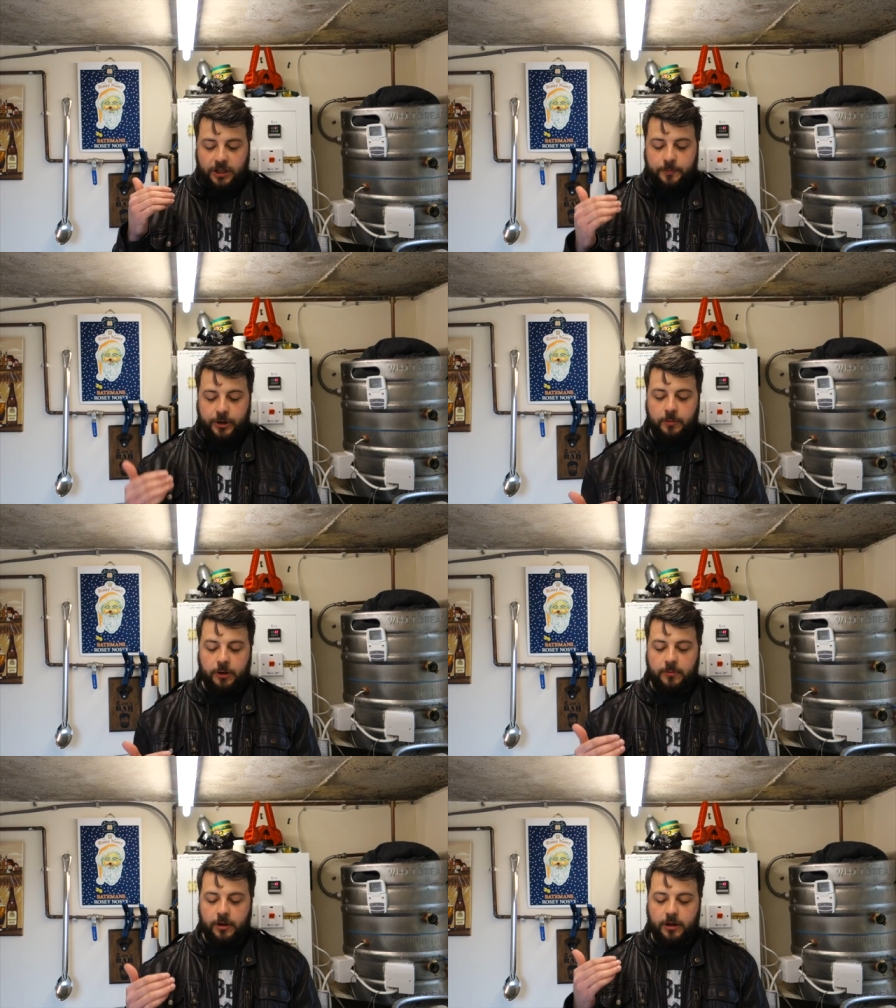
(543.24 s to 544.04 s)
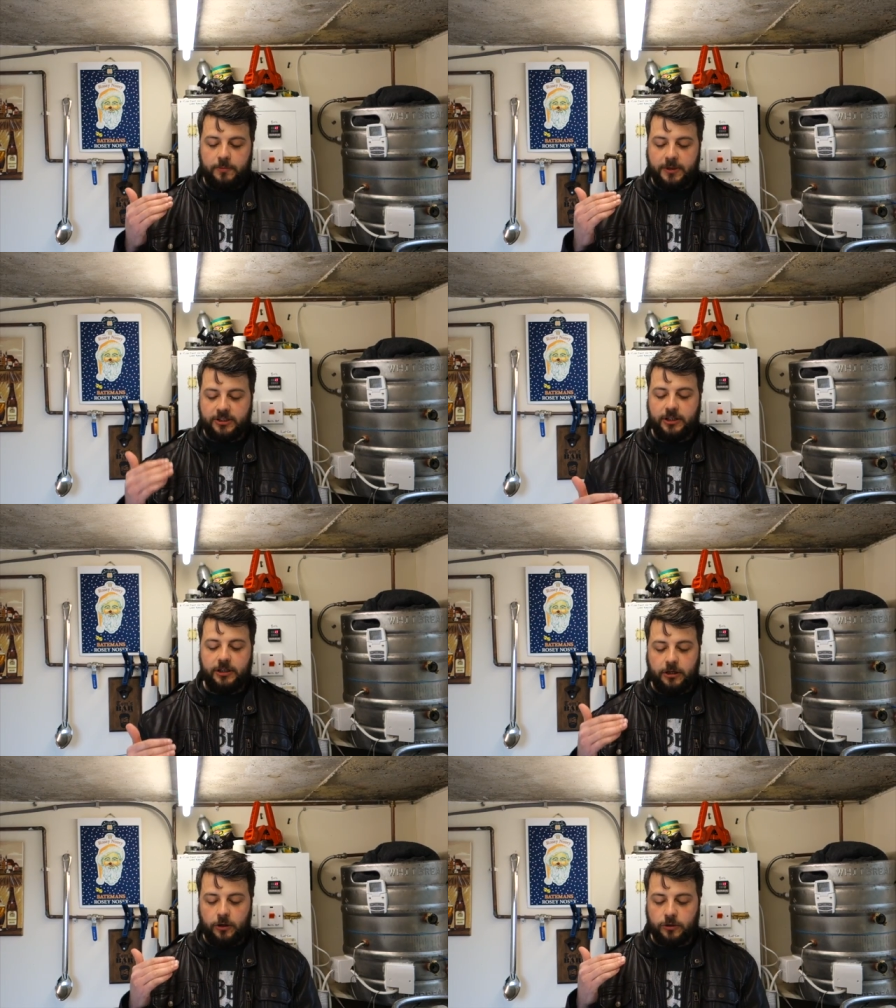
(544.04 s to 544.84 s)
your problem on missing
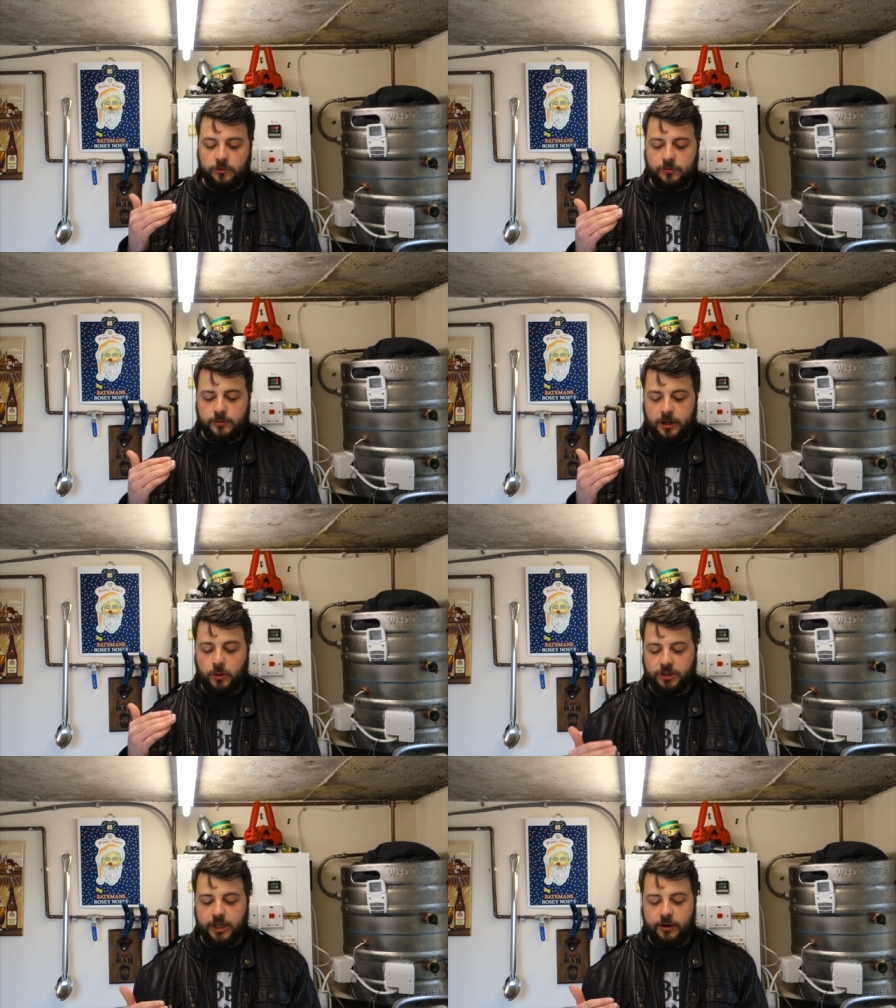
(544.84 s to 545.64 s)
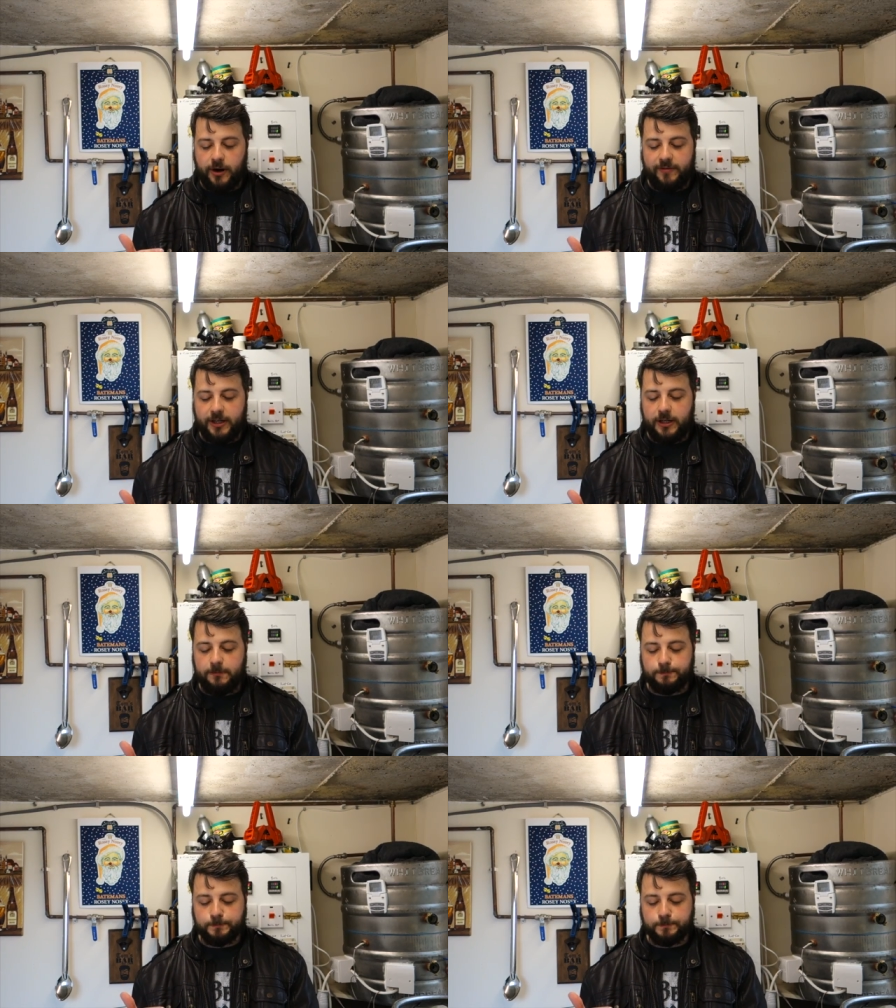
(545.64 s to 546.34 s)
your O G gravity